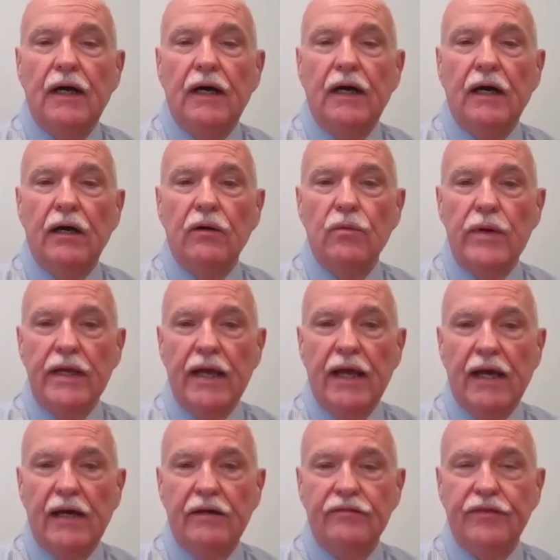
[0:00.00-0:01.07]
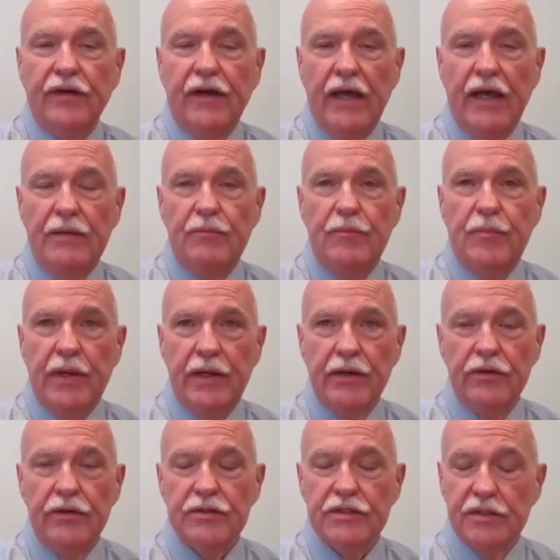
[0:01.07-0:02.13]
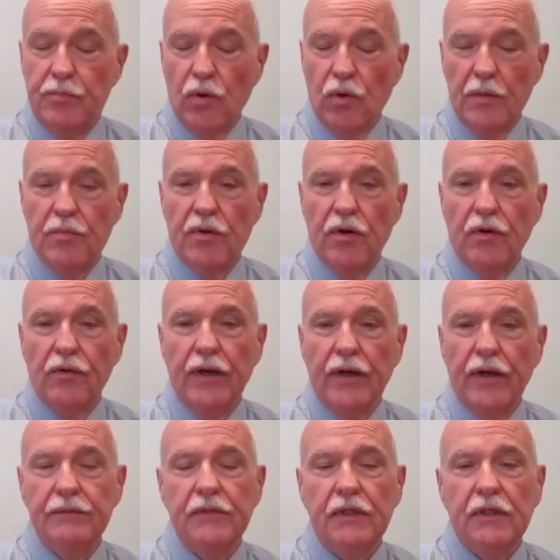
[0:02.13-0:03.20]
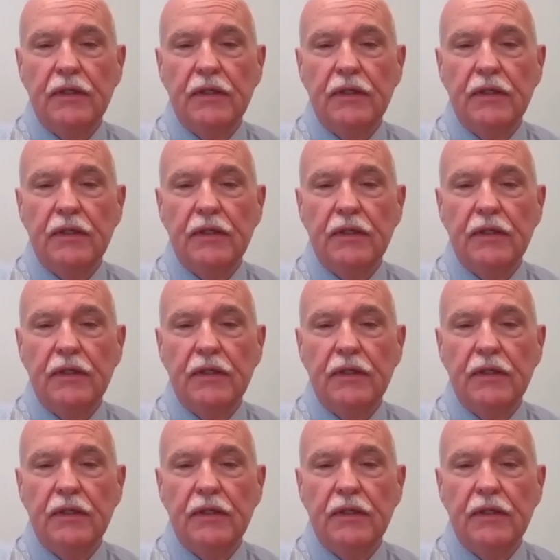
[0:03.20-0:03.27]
we have a peer support program.